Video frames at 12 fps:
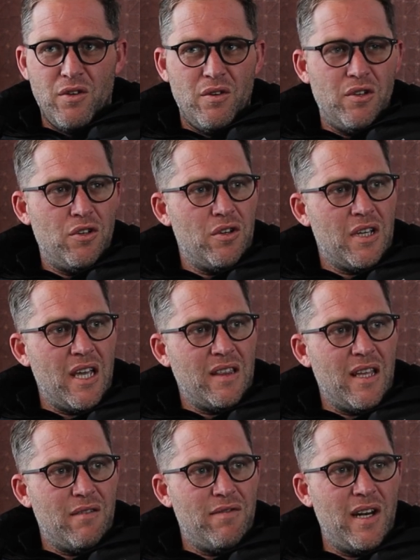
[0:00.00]
You
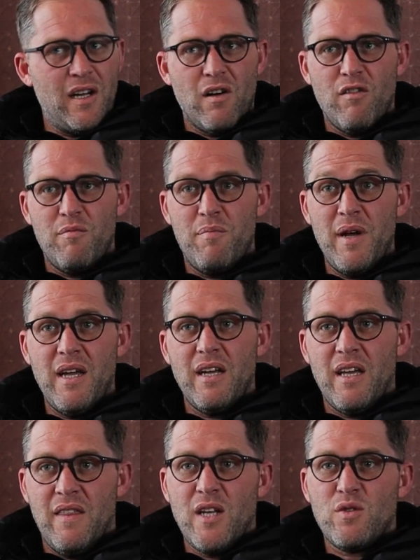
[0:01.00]
get that feeling of
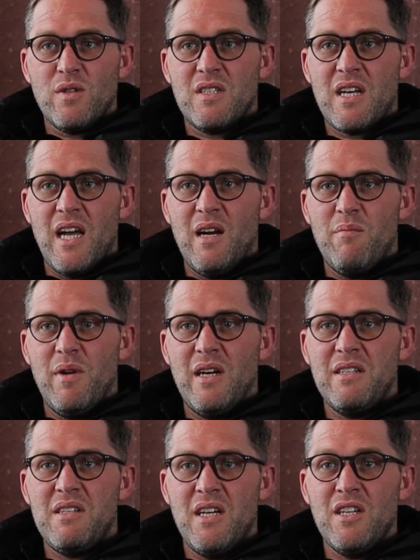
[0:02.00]
big, and that's what
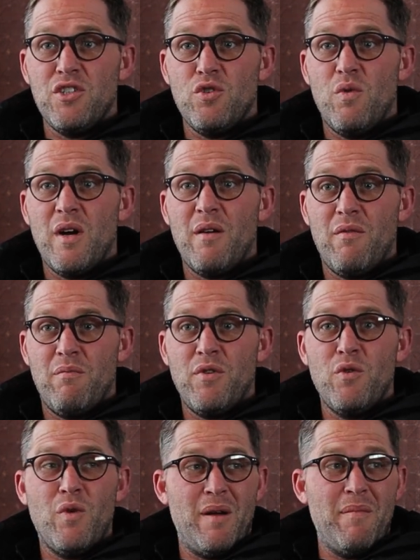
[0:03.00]
scalability is. You want
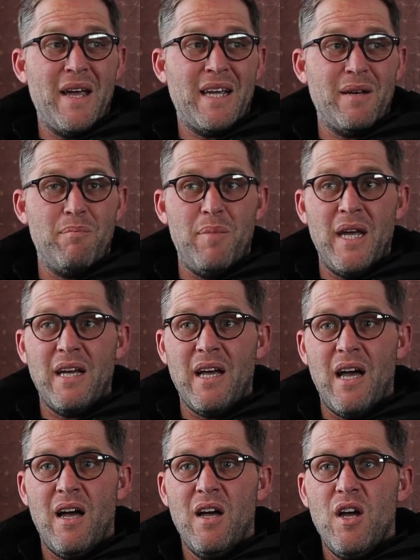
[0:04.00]
to make it
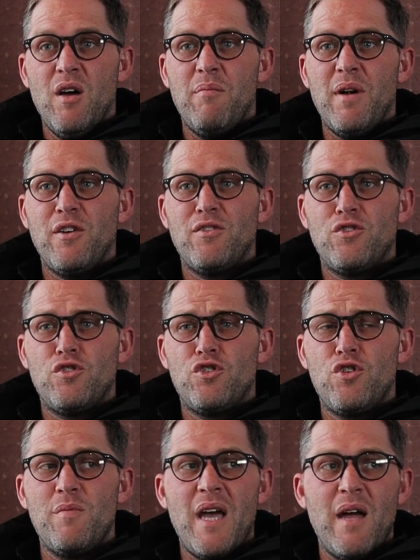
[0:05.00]
bigger, but
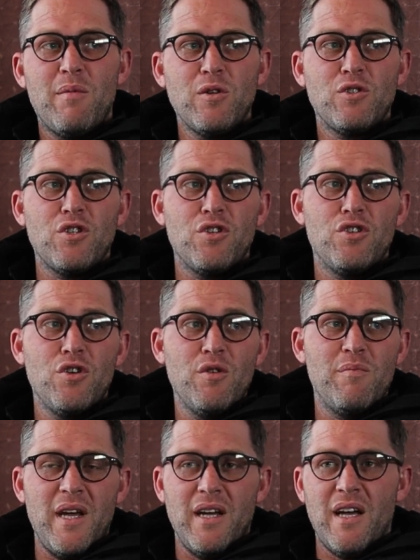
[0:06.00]
to be able to do
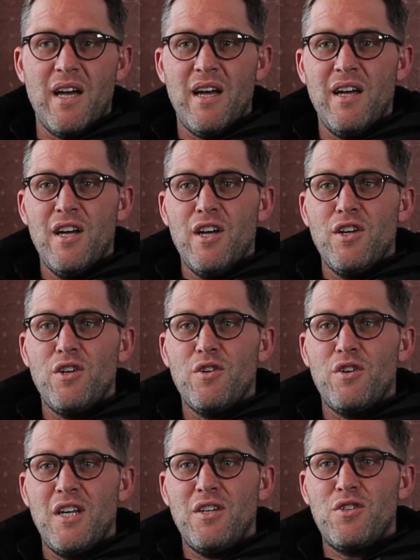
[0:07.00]
bigger,
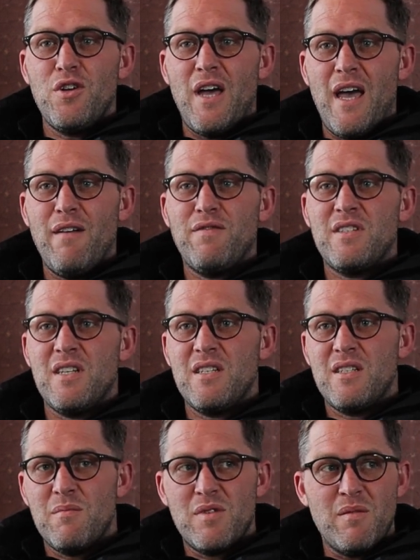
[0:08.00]
you need to have
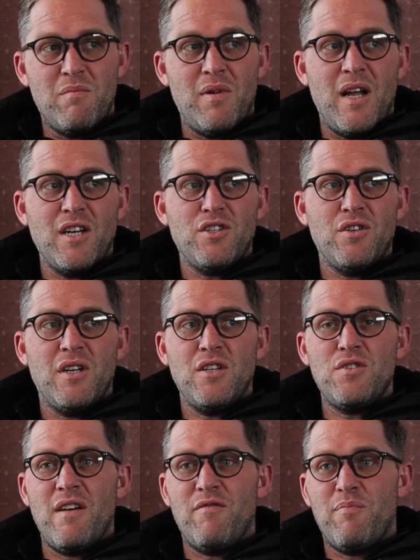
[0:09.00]
systems in place. You
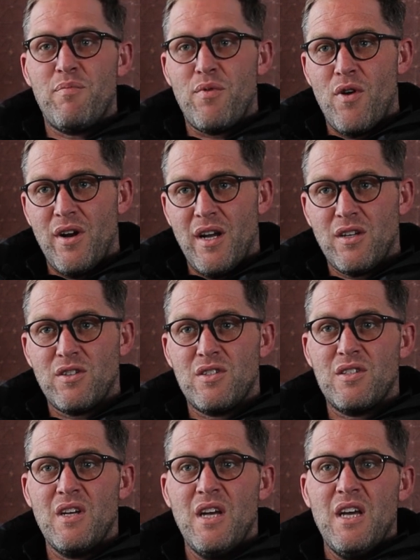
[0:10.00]
need to have
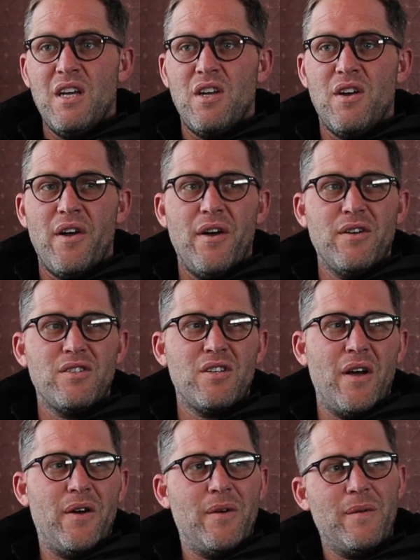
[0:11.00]
products,
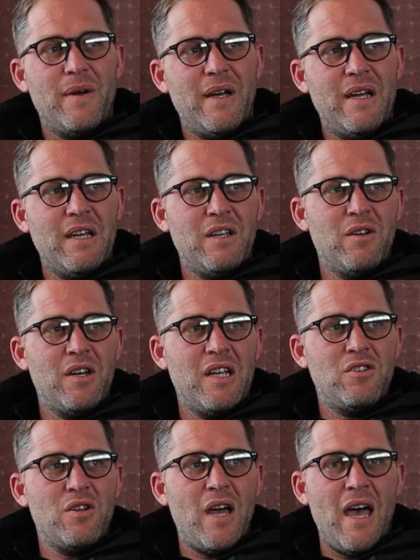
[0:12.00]
so you
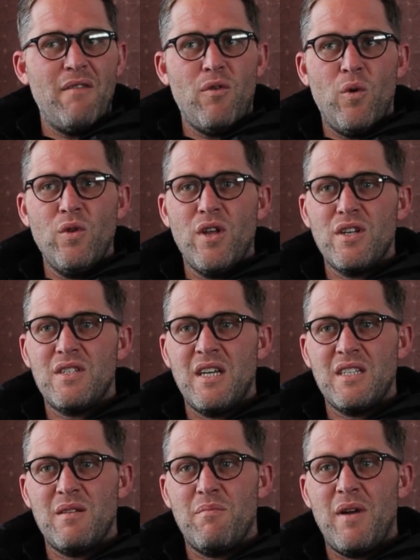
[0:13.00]
need to have all those
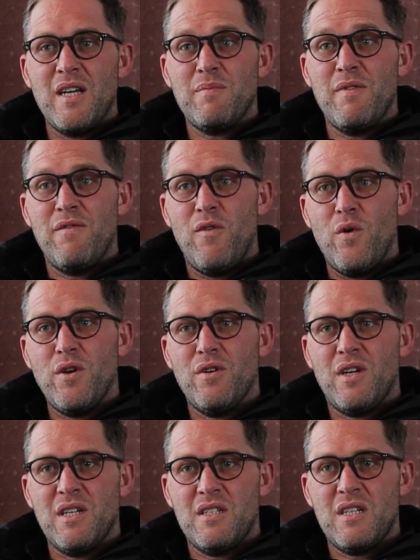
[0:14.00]
things in place before
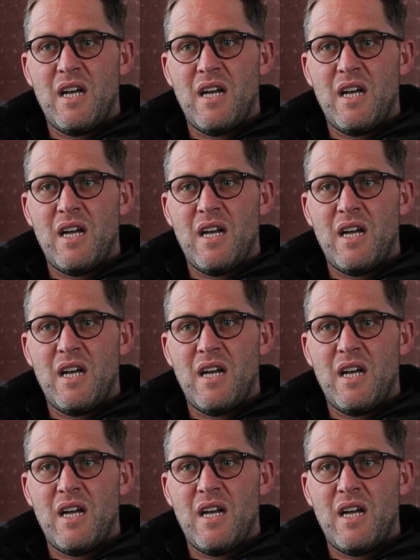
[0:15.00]
you can